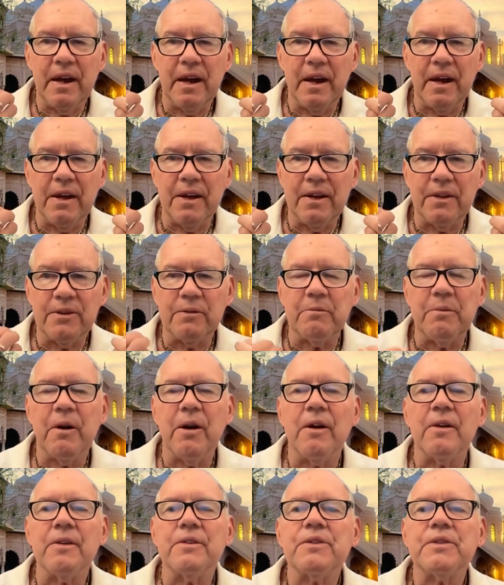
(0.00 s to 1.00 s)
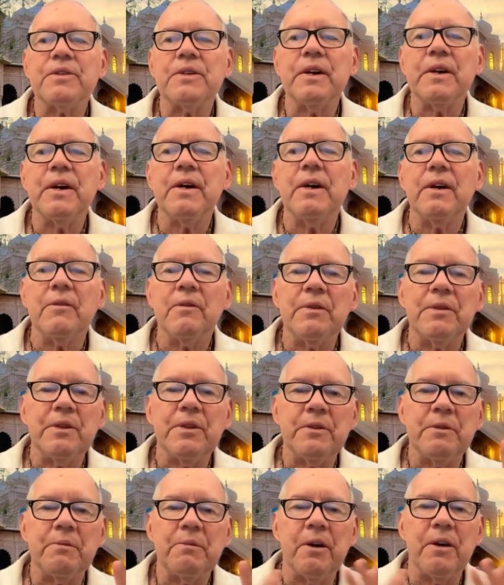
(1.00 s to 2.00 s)
and it departs with the
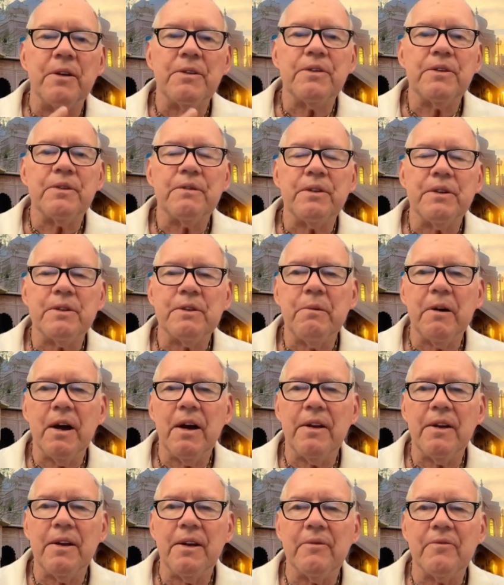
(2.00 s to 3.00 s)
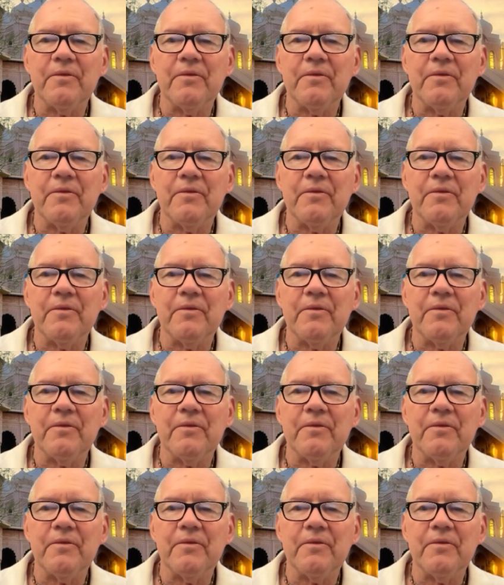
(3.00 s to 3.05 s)
departure of this body.